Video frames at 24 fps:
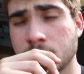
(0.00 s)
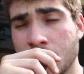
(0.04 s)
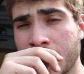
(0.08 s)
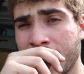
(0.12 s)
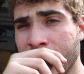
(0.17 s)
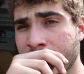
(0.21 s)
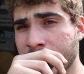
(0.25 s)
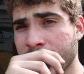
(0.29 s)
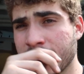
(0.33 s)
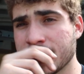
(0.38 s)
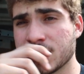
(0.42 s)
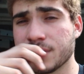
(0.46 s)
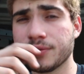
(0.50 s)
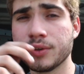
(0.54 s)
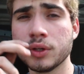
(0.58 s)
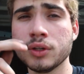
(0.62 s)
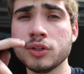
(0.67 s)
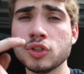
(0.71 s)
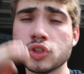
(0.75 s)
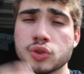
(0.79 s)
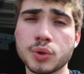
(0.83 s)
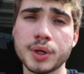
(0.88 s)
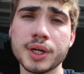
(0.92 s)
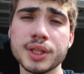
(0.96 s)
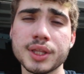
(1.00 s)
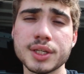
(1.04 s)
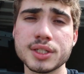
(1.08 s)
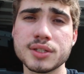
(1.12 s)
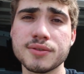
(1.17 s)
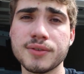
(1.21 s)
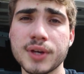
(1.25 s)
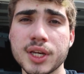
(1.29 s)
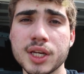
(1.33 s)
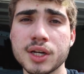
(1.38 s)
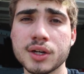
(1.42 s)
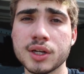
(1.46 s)
Alright guys, if you enjoyed
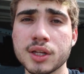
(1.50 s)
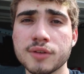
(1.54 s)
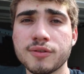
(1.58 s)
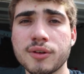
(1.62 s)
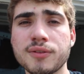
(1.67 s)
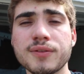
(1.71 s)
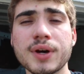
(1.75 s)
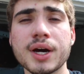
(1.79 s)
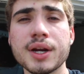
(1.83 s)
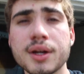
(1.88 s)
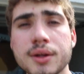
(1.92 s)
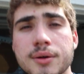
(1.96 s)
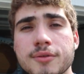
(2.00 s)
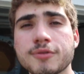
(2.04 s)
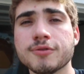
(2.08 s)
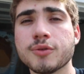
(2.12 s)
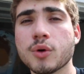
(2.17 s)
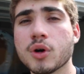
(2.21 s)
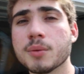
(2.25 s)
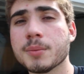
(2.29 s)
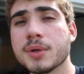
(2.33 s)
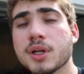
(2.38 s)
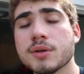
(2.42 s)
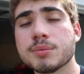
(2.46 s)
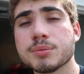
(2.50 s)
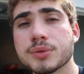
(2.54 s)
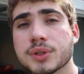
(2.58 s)
this video and if you found it informative,